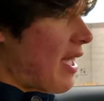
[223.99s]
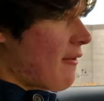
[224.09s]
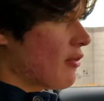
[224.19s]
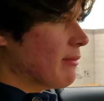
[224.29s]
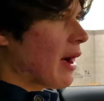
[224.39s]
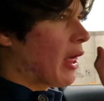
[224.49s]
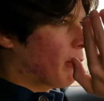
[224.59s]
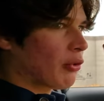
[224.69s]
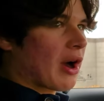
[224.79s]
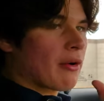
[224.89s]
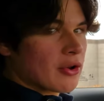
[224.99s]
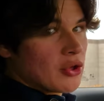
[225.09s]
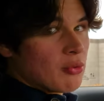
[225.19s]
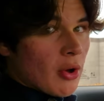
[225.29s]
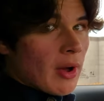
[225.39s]
every mile per hour
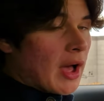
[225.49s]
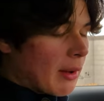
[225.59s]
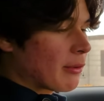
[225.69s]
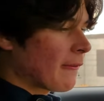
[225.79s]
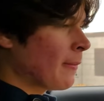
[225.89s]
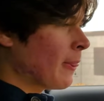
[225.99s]
you go up.